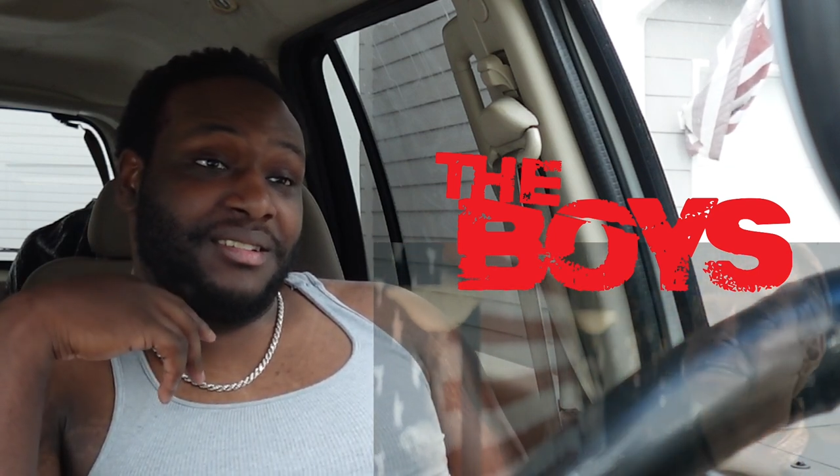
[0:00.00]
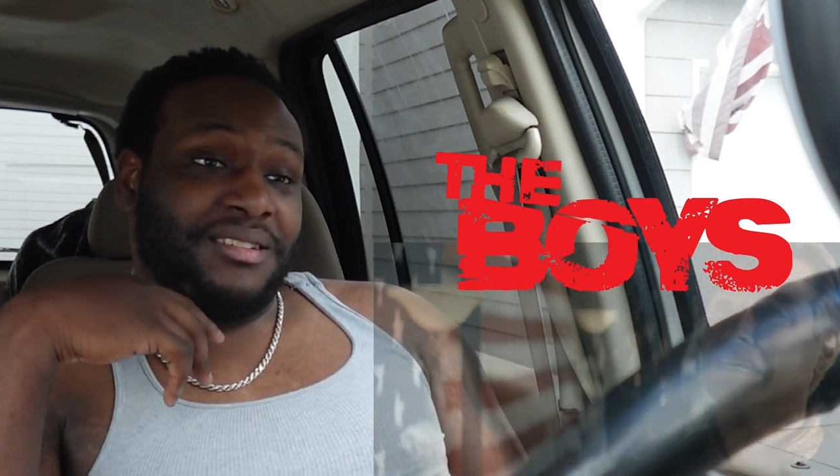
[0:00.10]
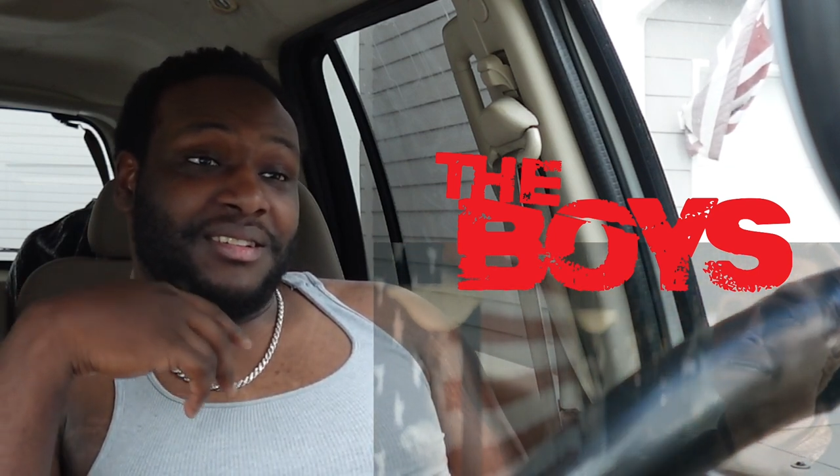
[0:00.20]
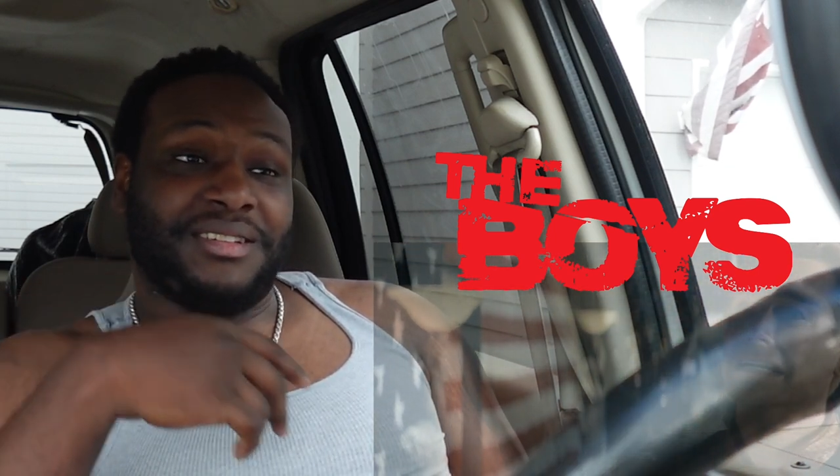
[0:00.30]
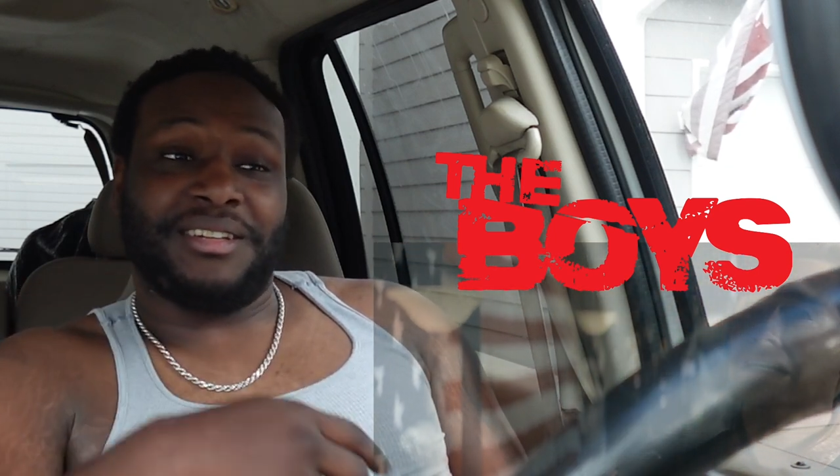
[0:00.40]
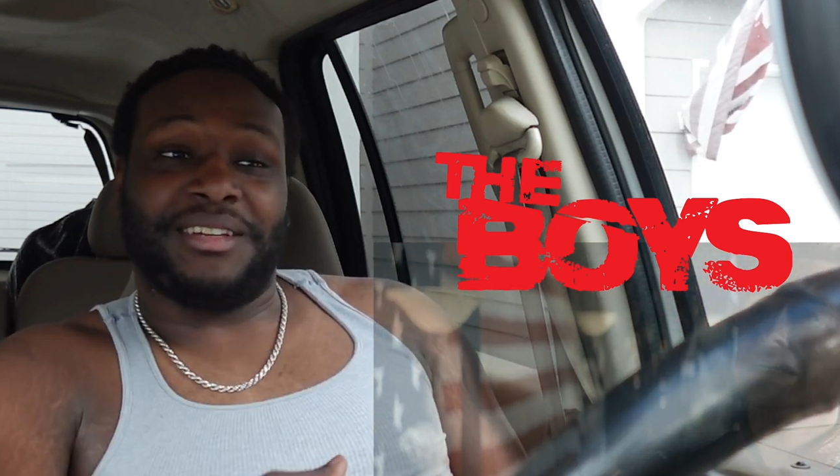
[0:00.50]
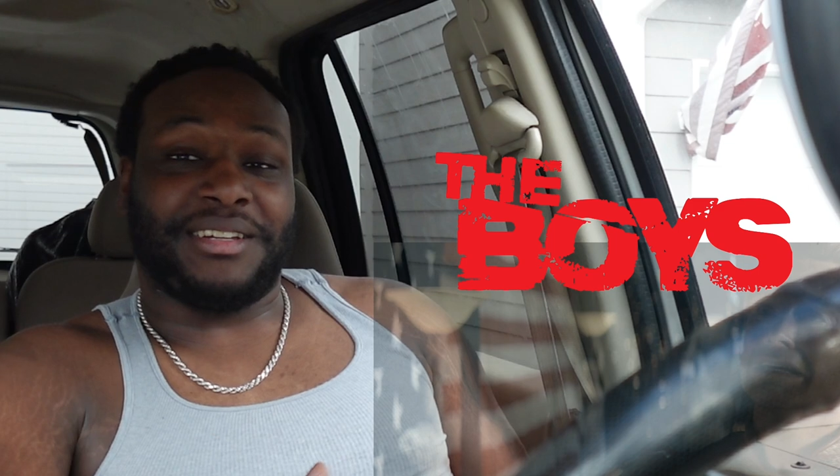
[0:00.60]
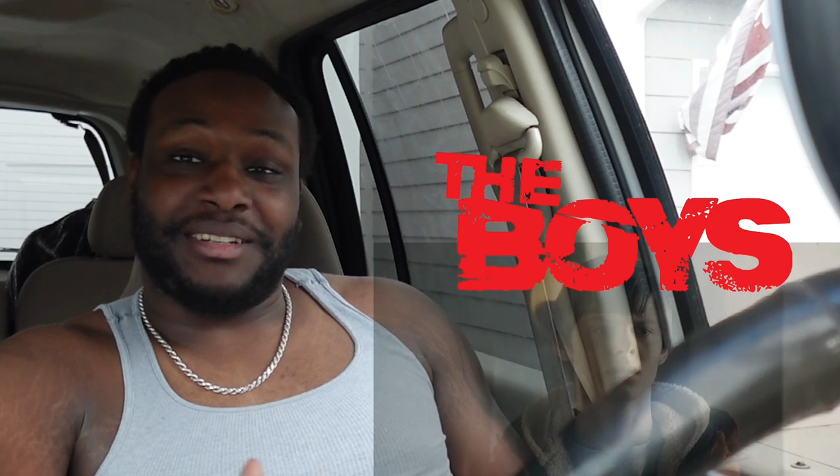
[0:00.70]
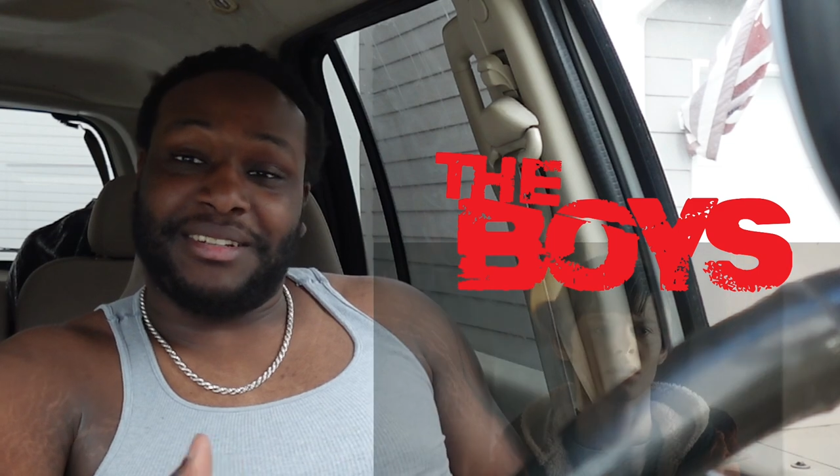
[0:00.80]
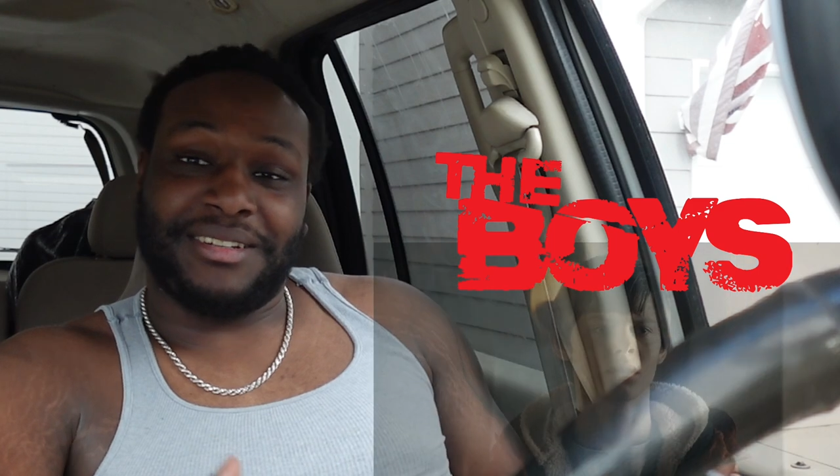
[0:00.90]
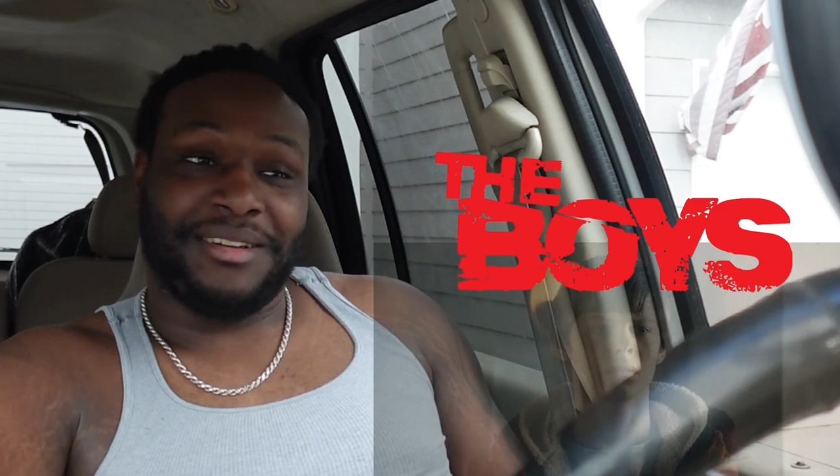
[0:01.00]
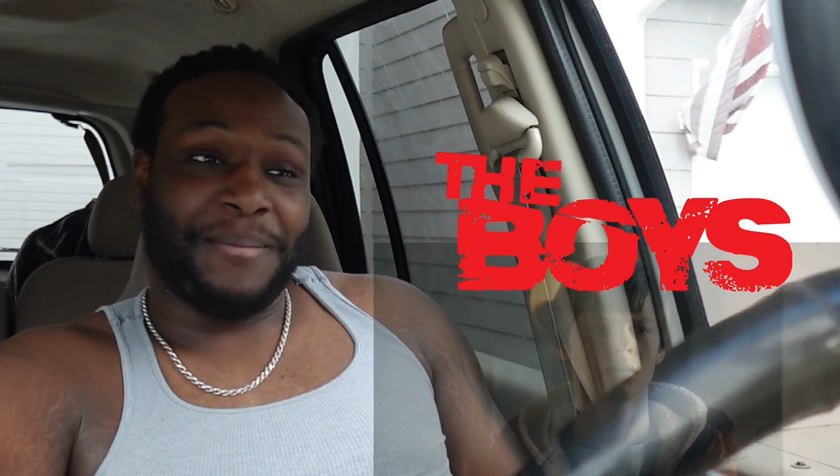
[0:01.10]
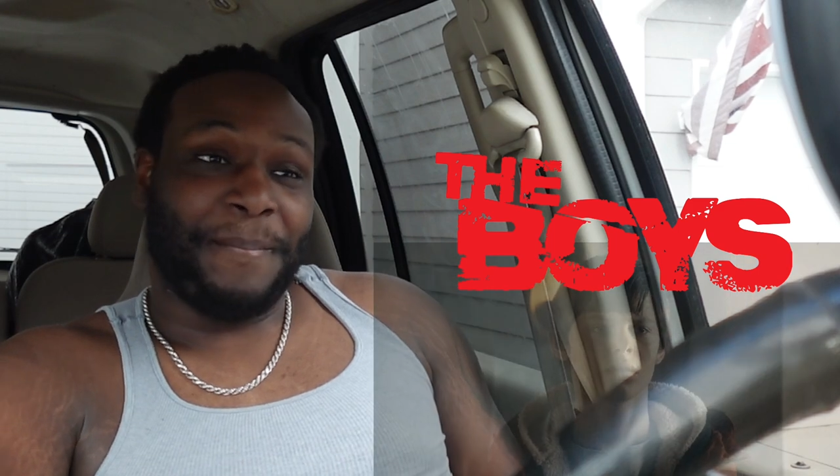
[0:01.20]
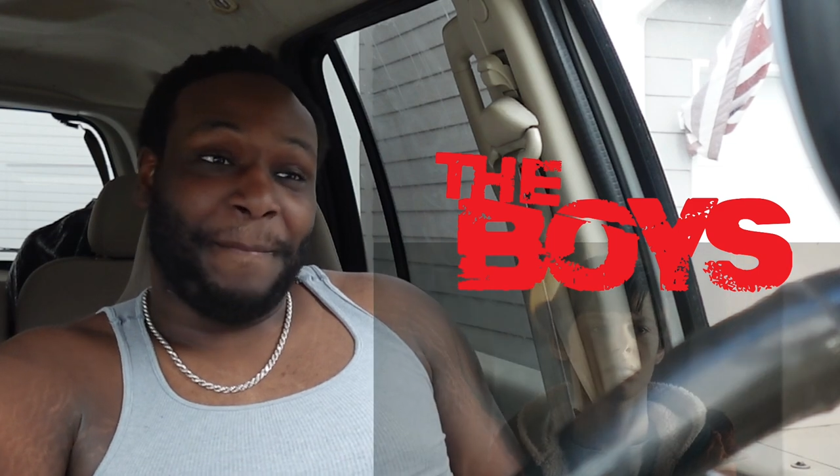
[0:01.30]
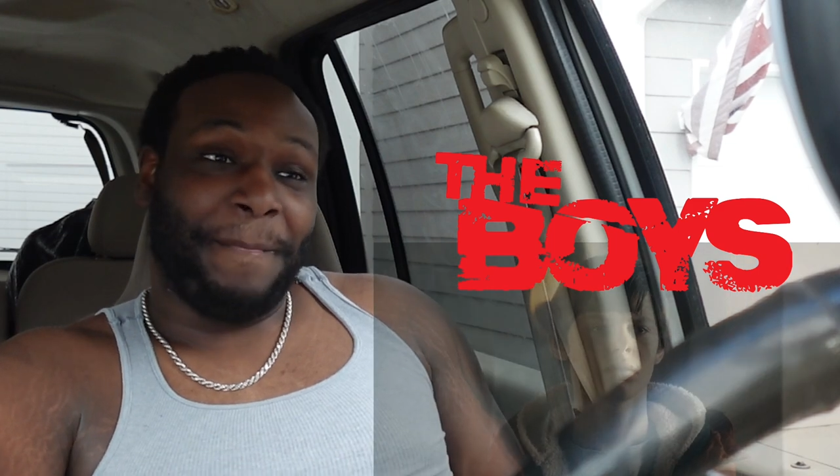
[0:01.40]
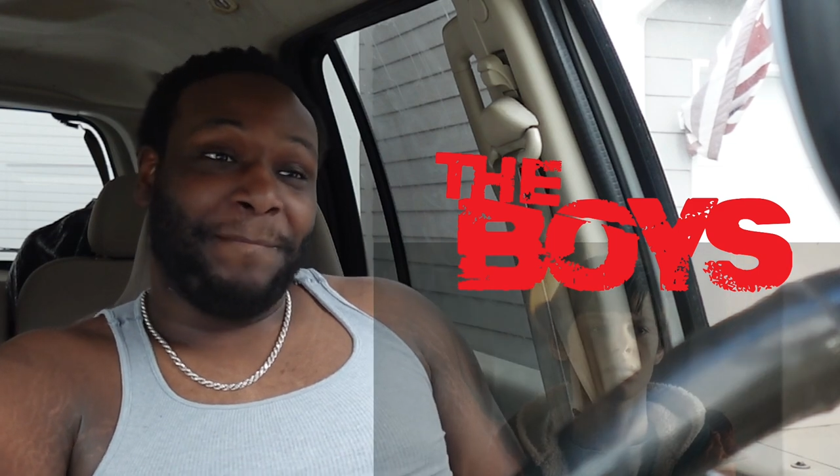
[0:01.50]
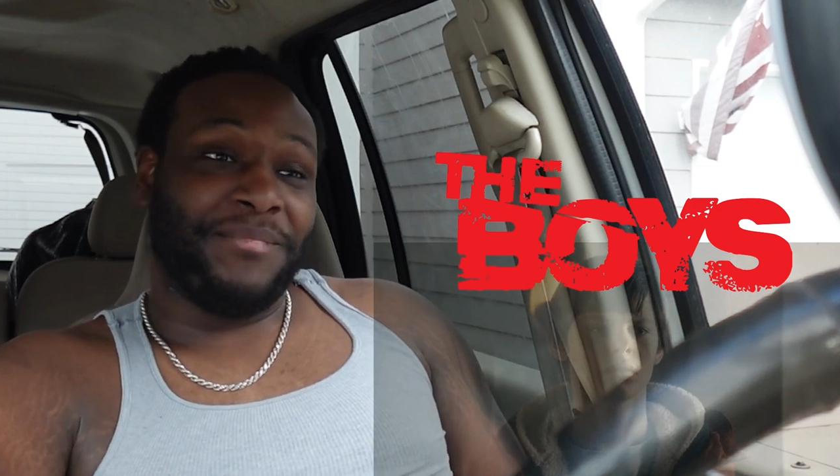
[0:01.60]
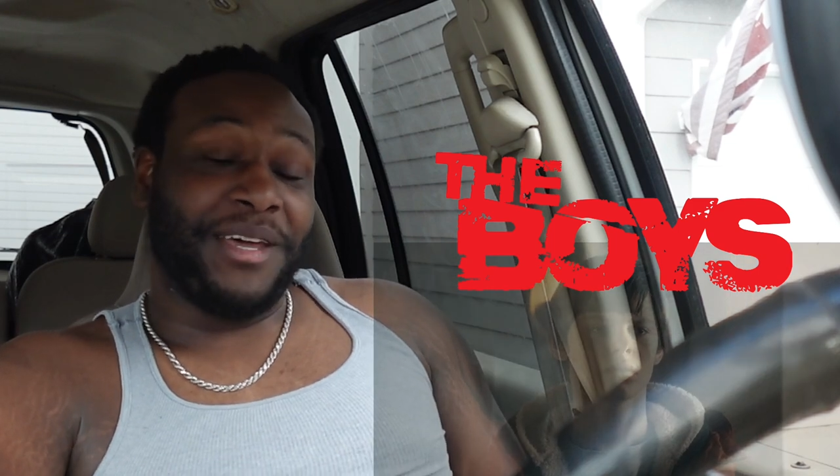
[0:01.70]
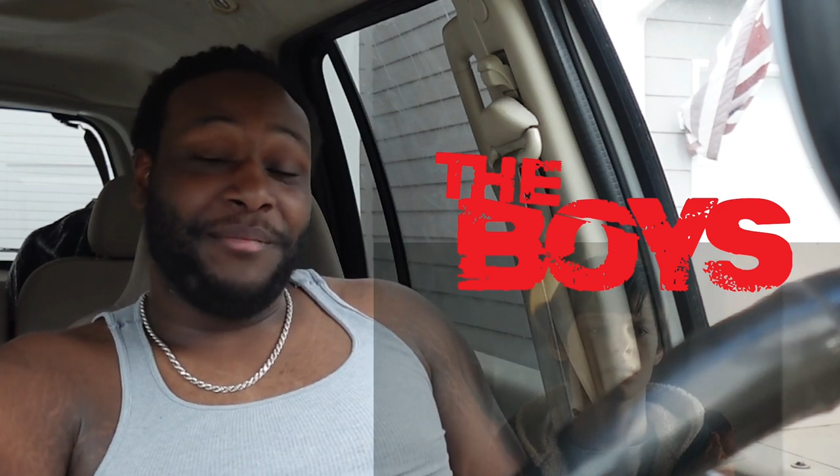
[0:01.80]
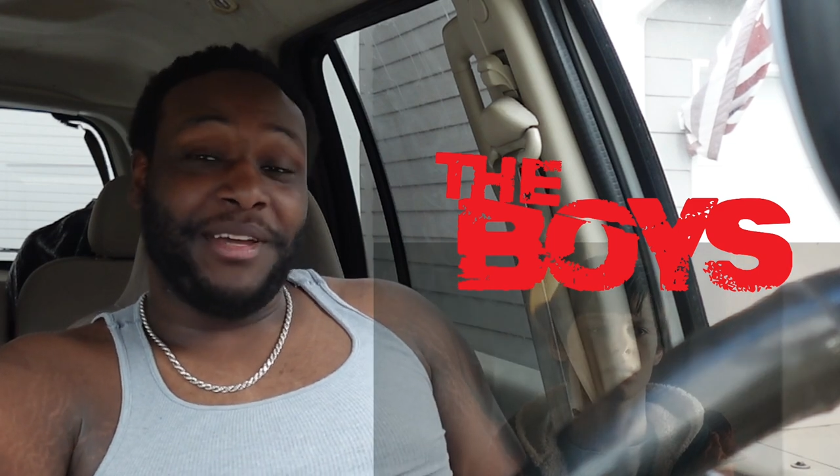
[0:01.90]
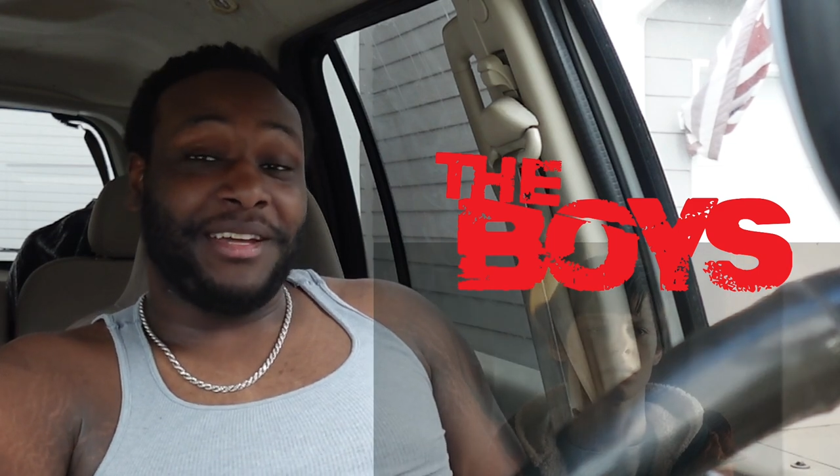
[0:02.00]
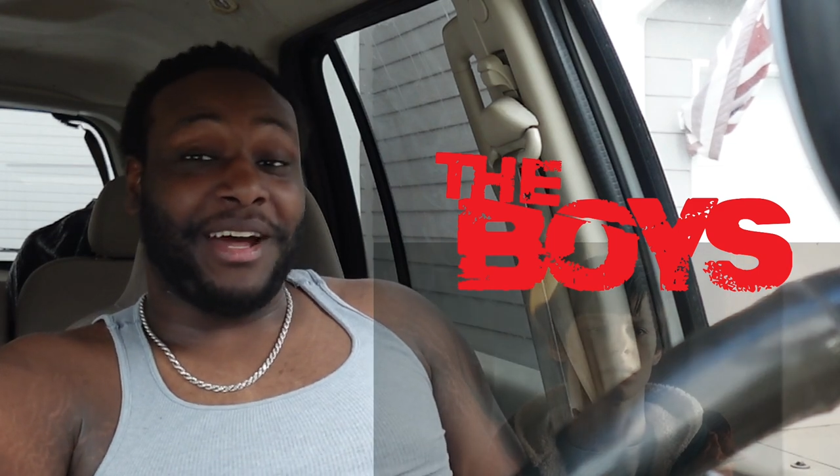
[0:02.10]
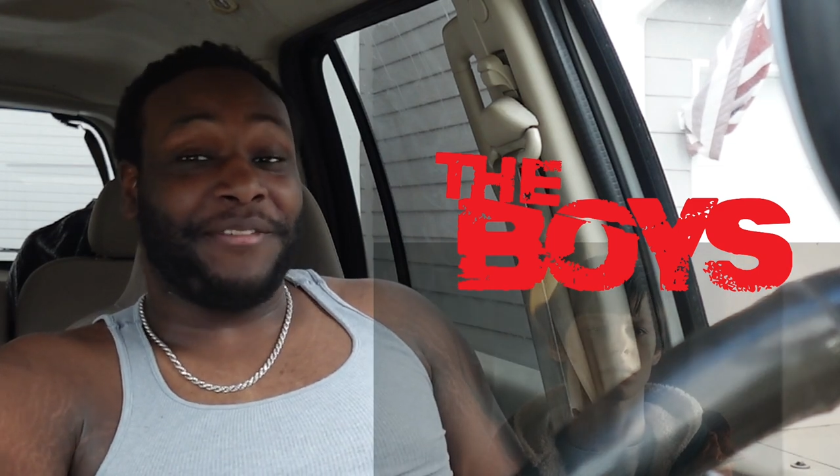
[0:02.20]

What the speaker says: That man,